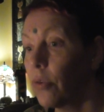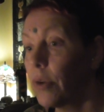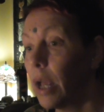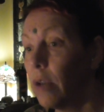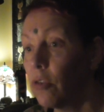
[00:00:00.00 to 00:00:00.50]

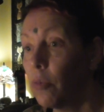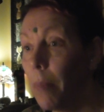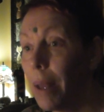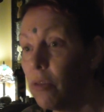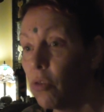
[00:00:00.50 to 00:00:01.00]
creates
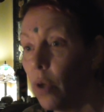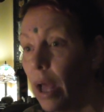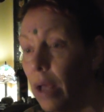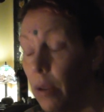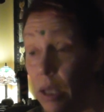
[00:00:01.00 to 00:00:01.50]
mental
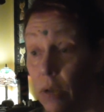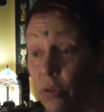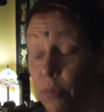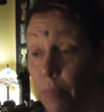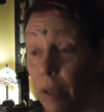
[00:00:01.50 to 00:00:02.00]
Ill
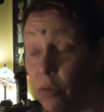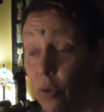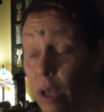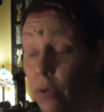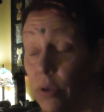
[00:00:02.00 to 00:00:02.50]

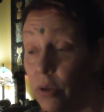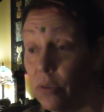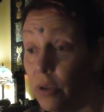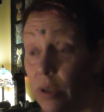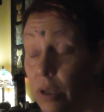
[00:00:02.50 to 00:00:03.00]
mental
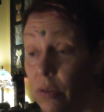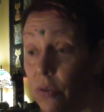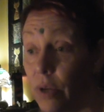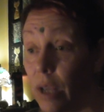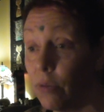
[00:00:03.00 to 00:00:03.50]
illness. It, it
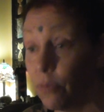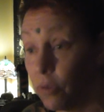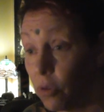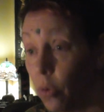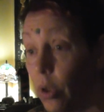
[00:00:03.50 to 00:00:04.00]
creates physical